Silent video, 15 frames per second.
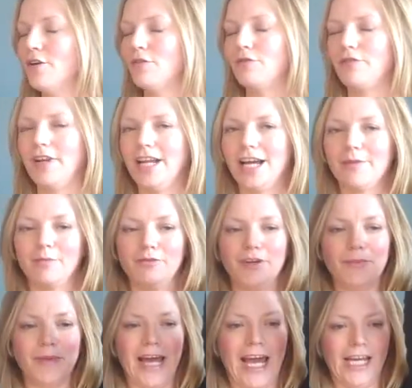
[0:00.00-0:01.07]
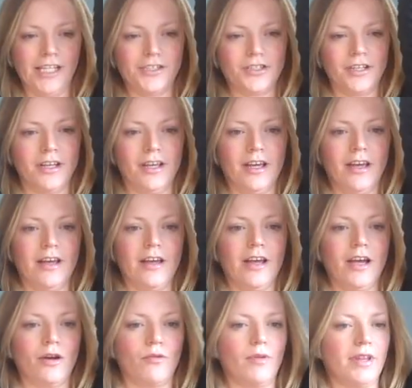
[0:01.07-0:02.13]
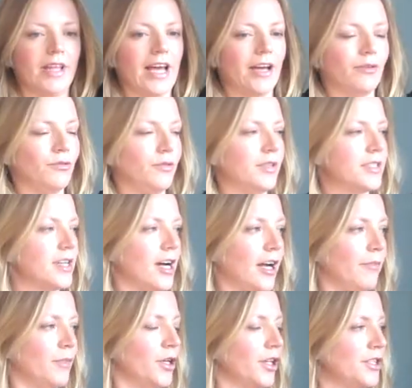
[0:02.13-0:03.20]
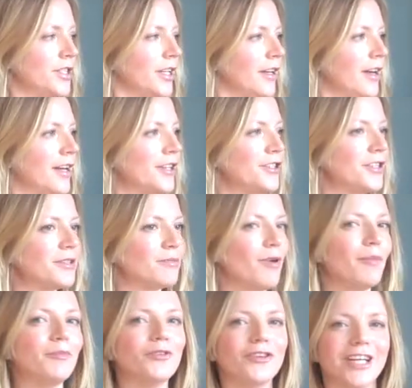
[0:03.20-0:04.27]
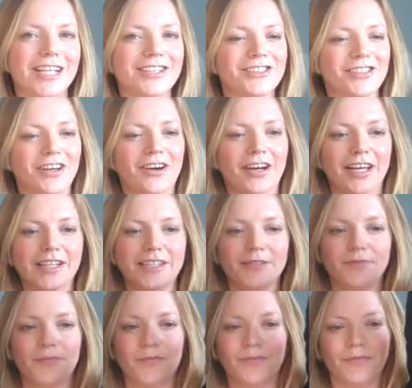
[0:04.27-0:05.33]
filling up the rib cage with air all the time. Good. Just one more each side.